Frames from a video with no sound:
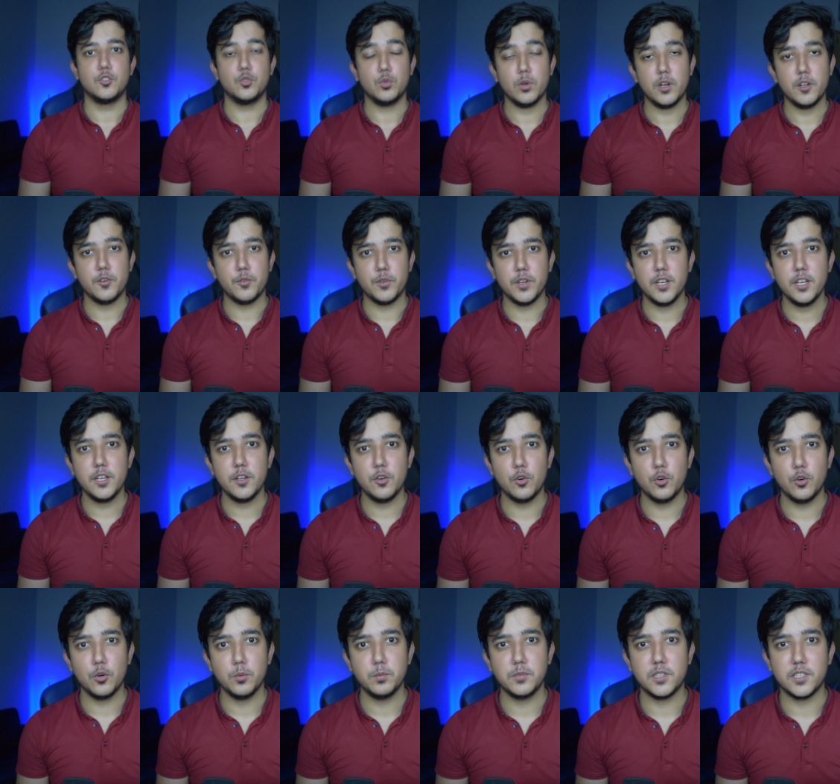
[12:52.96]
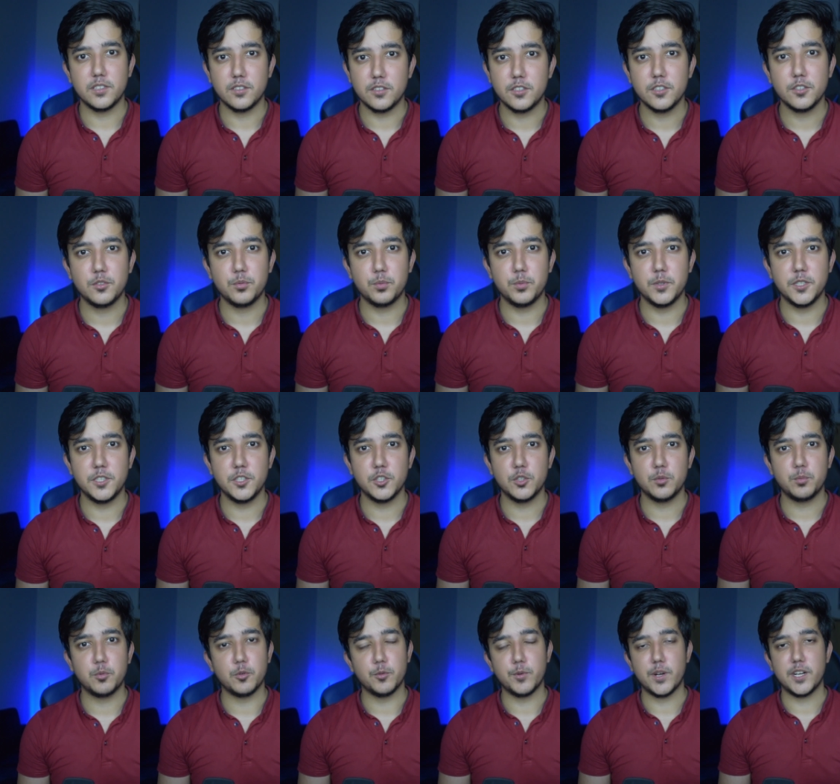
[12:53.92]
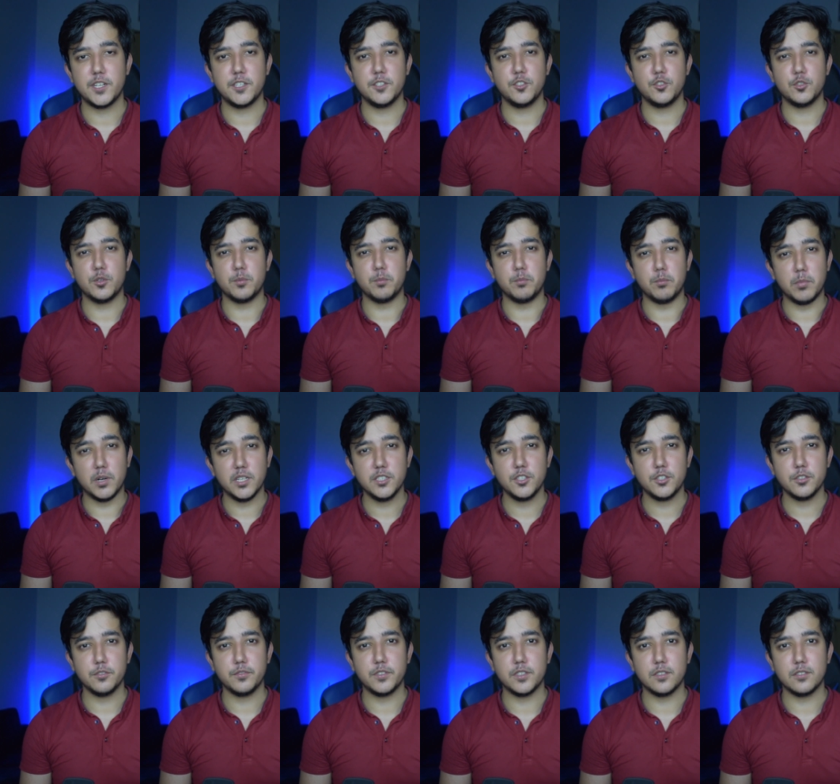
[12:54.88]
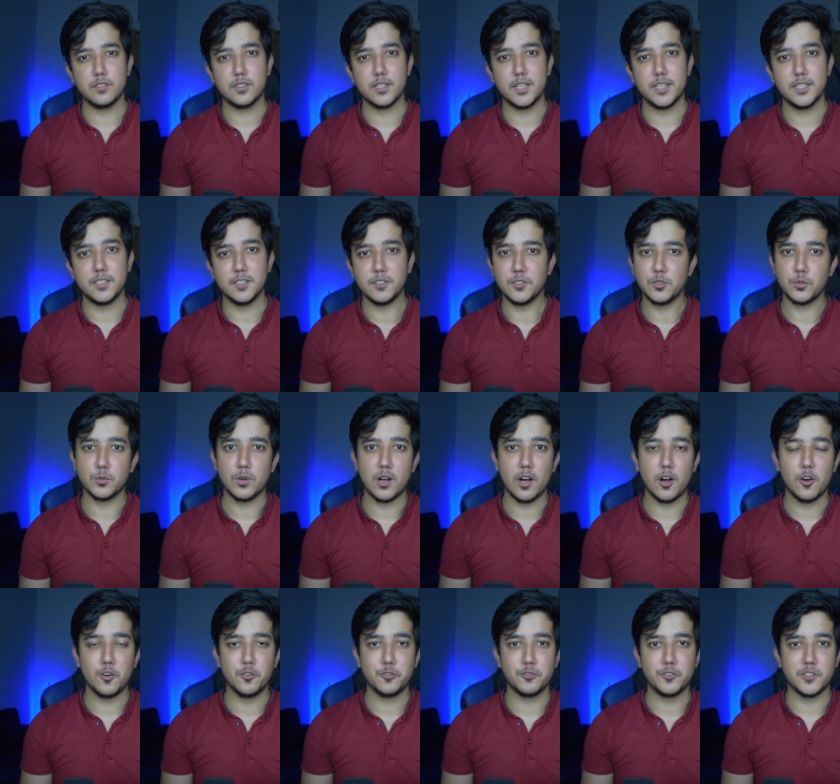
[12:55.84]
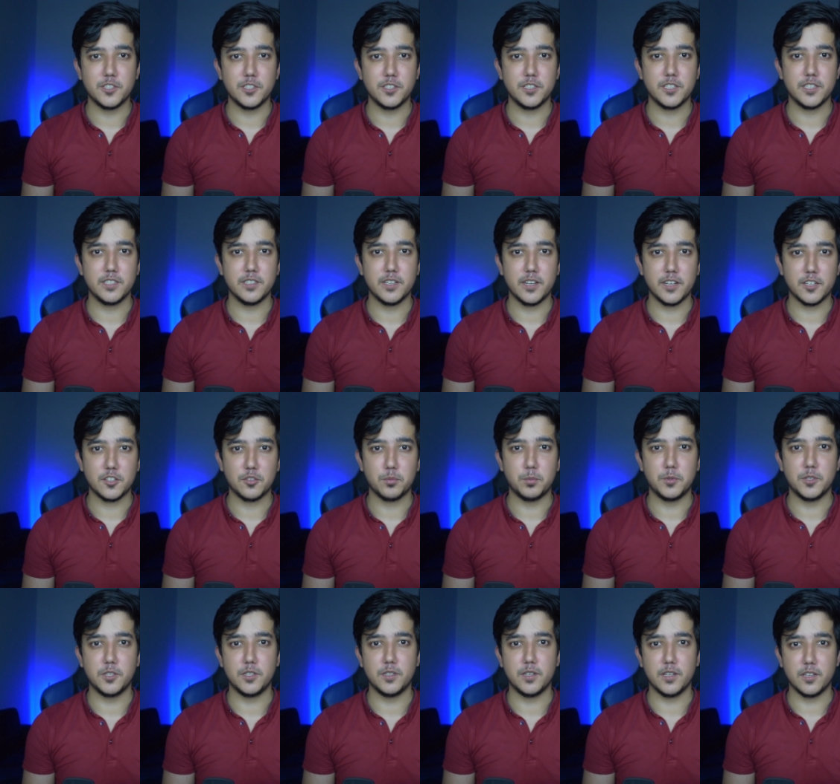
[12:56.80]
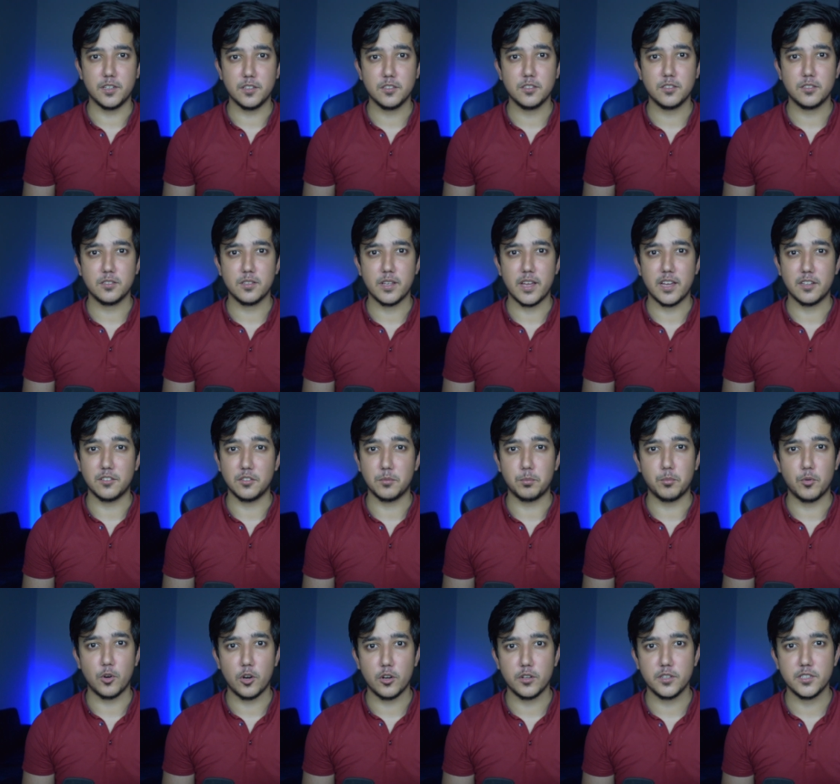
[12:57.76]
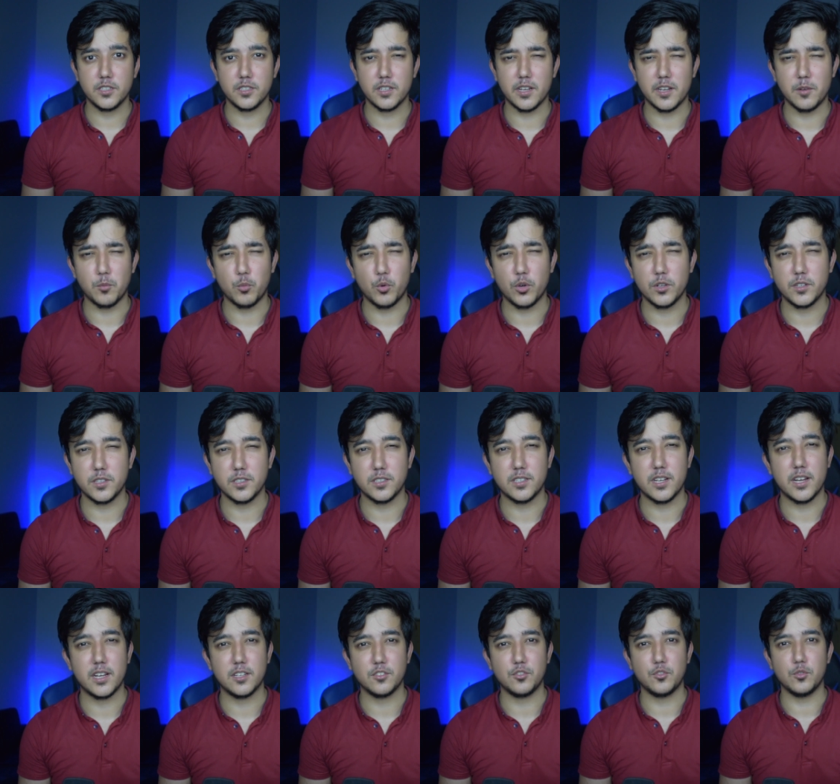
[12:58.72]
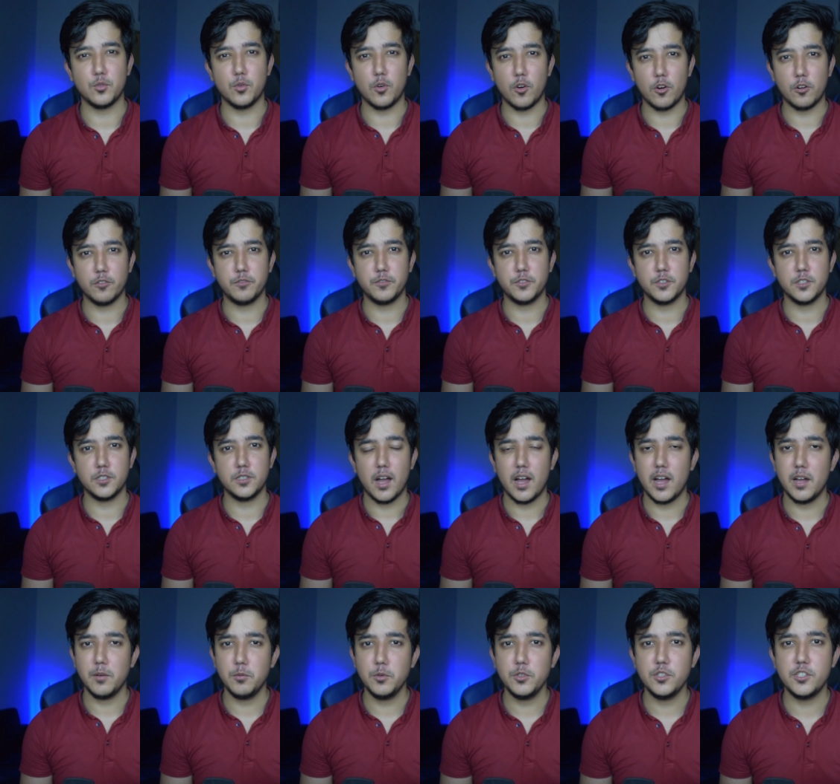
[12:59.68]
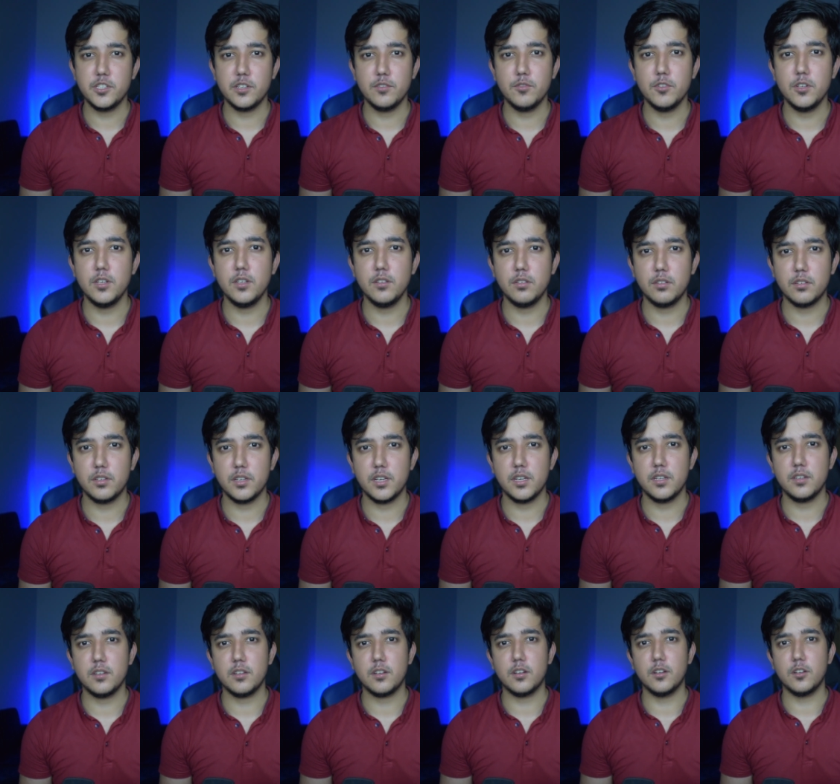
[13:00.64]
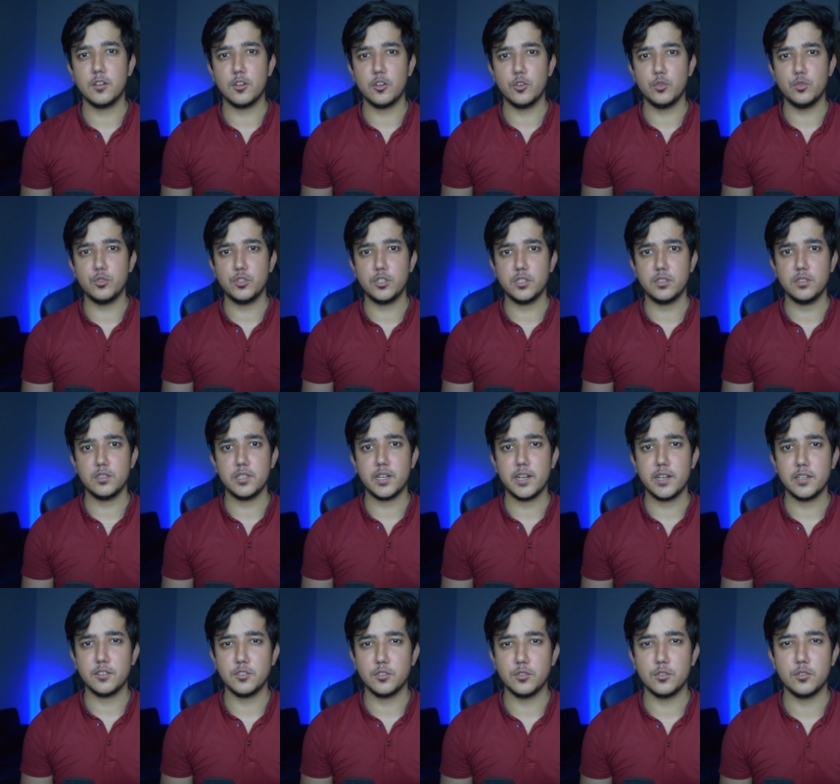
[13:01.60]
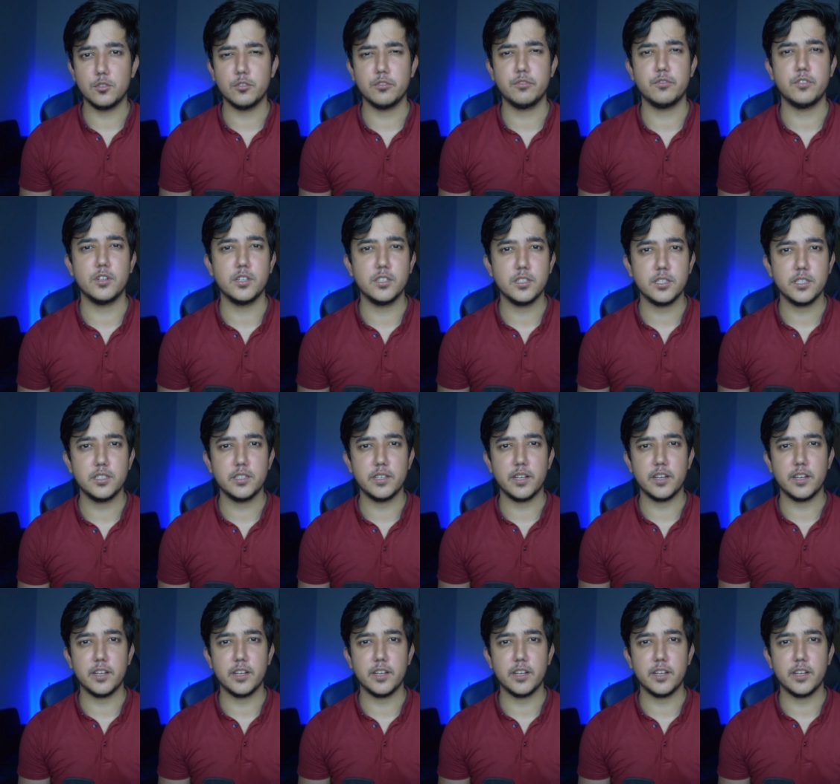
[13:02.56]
So I really hope that this video provided you a bunch of insight into how front-end expert is as a product and what it has to offer. I would generally say in conclusion that, you know, front-end